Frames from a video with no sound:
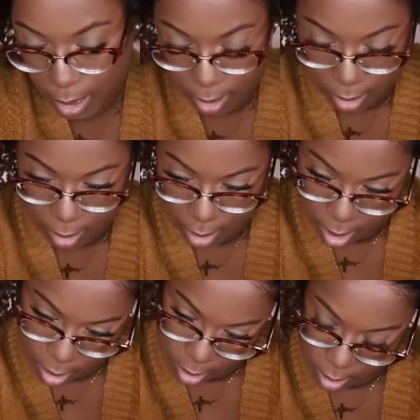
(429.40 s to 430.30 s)
that under
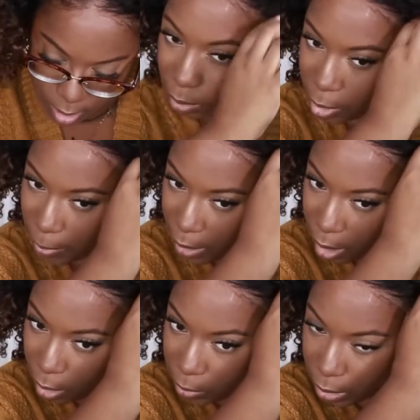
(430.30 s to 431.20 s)
there, and put my
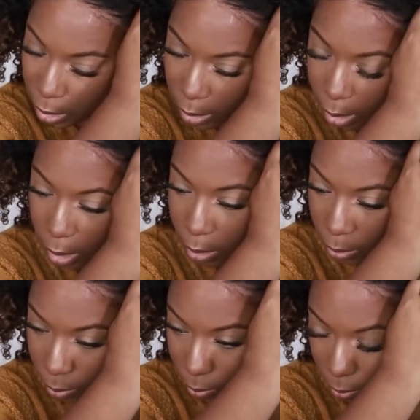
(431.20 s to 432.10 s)
combs under here.
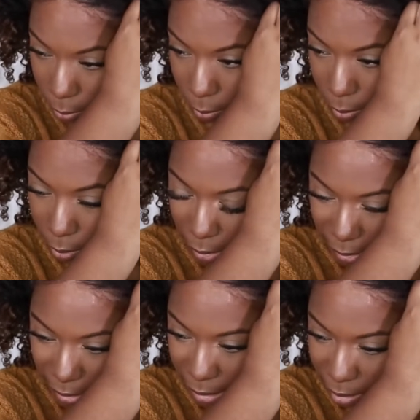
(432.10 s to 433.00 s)
I
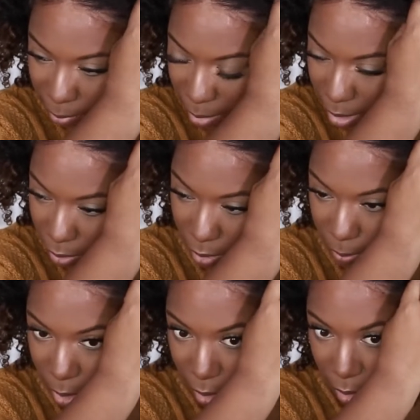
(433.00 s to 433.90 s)
think. It might be too
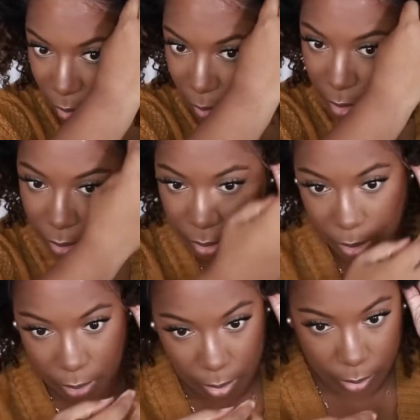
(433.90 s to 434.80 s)
small to do,
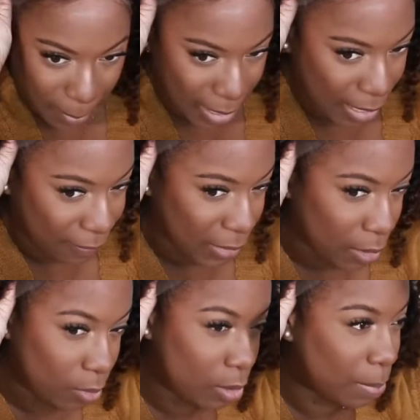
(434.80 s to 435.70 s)
actually. I may have to
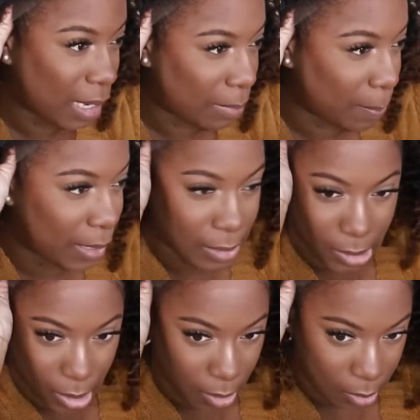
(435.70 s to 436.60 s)
use bobby
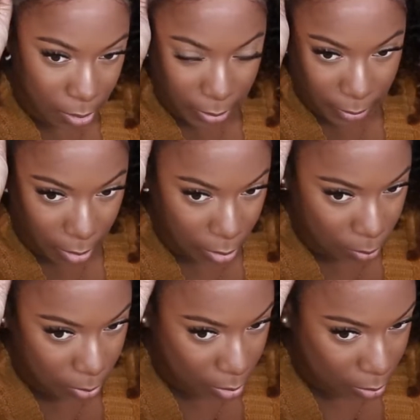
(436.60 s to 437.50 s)
pins, y'all, because the
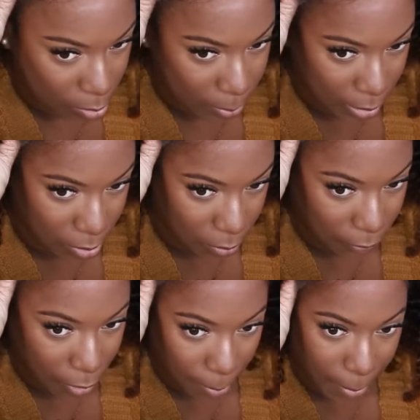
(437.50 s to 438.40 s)
combs are a little bit too
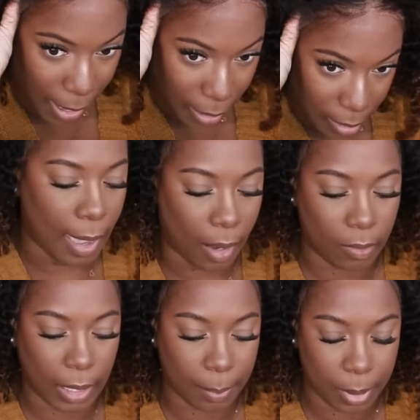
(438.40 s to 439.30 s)
far back. I
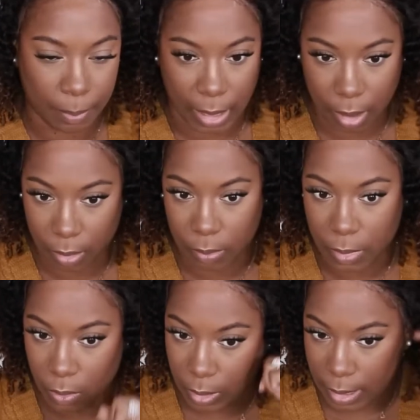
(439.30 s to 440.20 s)
don't like put my
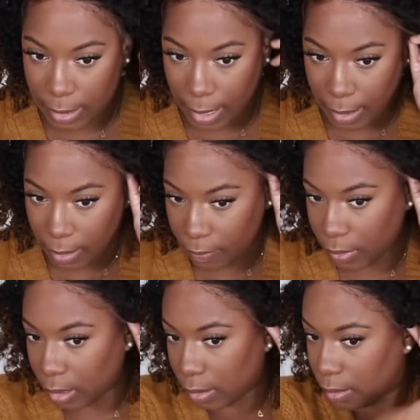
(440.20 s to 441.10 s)
combs on the side if
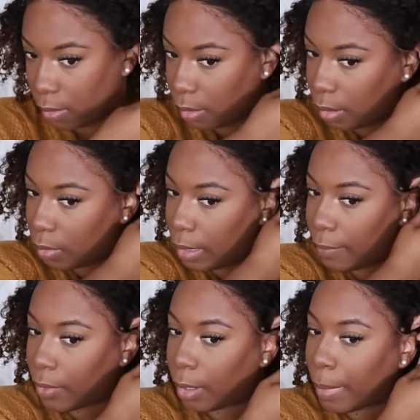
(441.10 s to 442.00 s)
it's, you know,
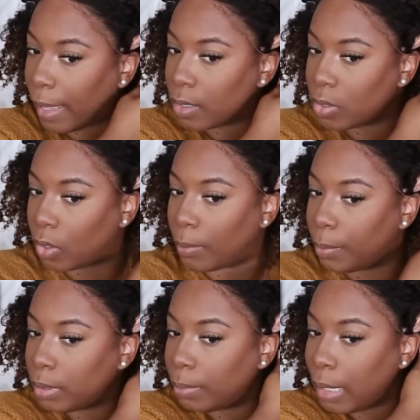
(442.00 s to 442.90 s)
that far back. So I'm
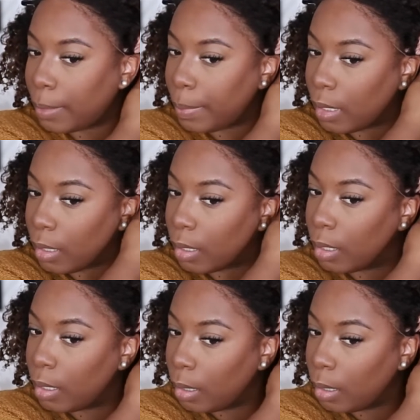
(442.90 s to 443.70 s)
going to put the bobby pin